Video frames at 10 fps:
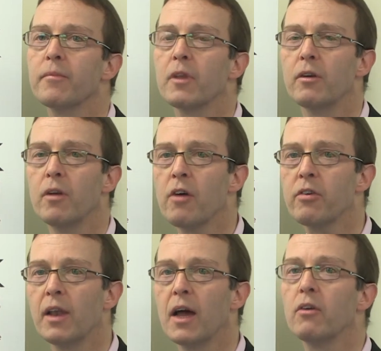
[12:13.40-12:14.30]
They're not
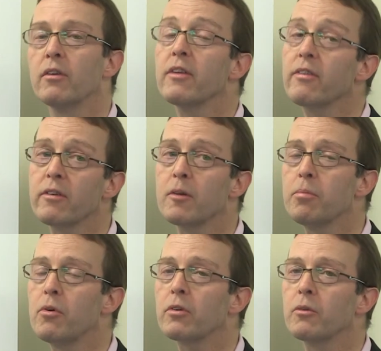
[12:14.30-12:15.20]
allowed, and this is an
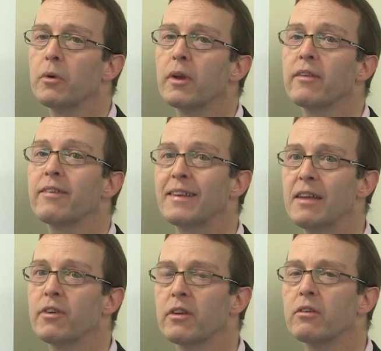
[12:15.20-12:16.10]
important one and
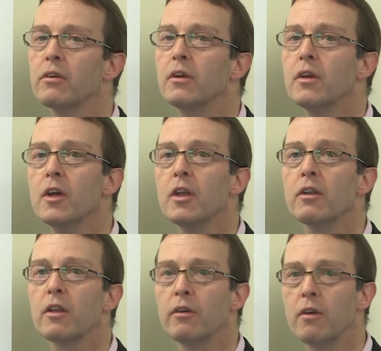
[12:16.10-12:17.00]
significant,
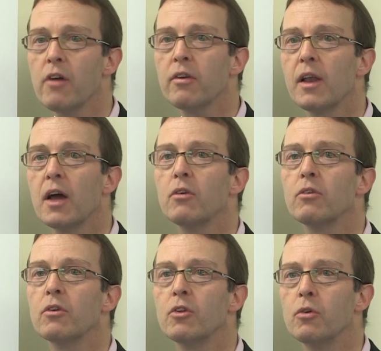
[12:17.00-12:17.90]
they're not allowed
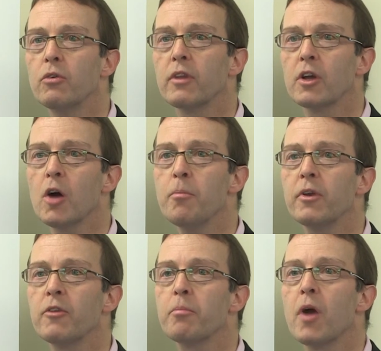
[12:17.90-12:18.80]
to use the
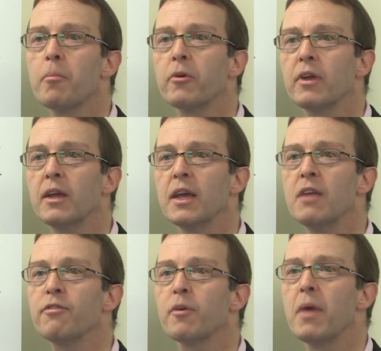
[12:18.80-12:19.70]
company's property,
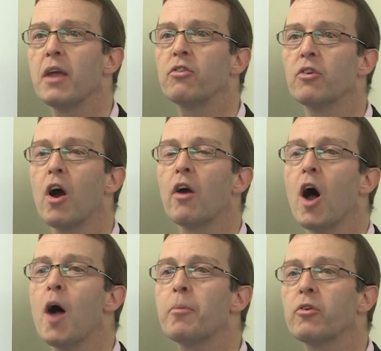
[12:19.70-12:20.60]
information, or
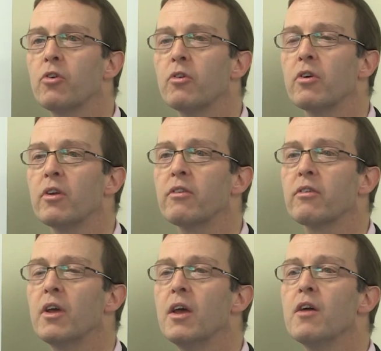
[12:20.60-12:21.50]
opportunities
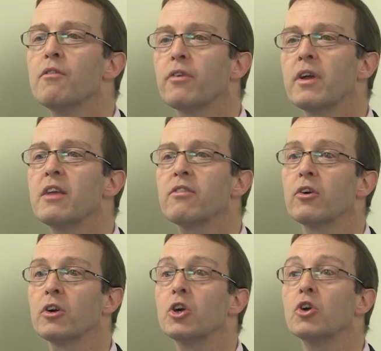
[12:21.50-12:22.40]
for his or
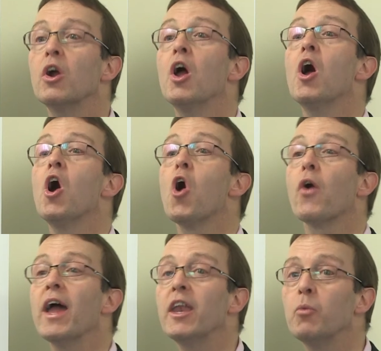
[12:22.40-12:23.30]
her or
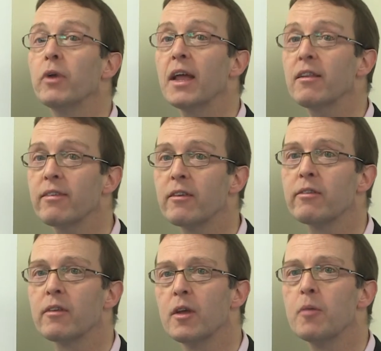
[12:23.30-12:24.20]
anyone
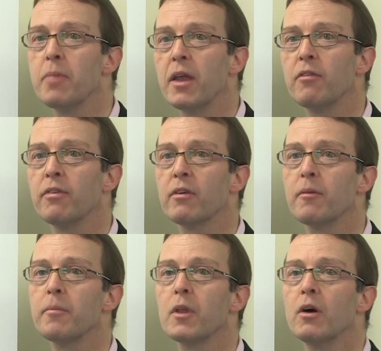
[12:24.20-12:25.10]
else's benefit,
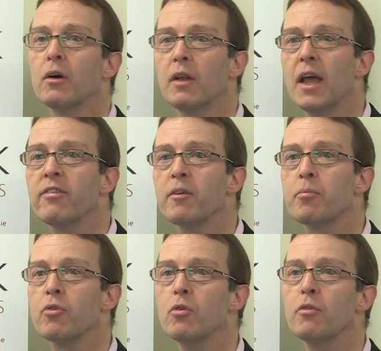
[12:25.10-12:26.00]
unless
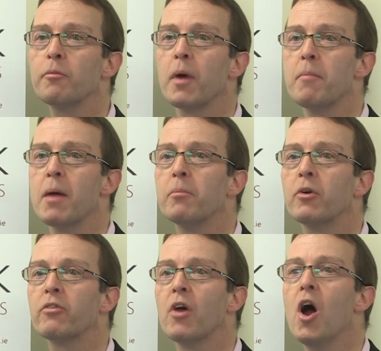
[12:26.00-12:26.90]
approved by
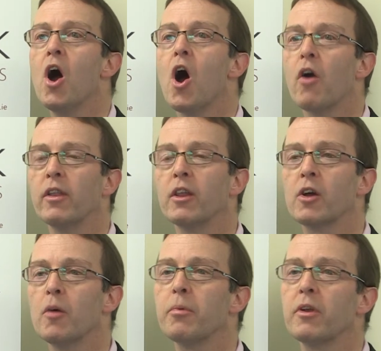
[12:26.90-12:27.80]
members or in the
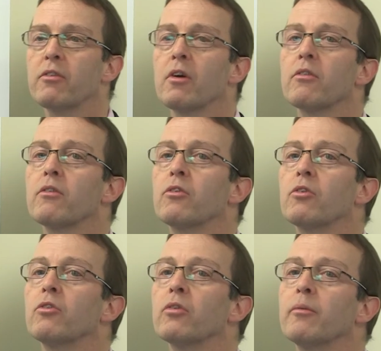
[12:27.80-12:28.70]
company's
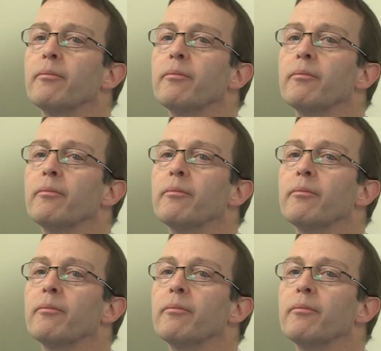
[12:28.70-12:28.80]
constitution.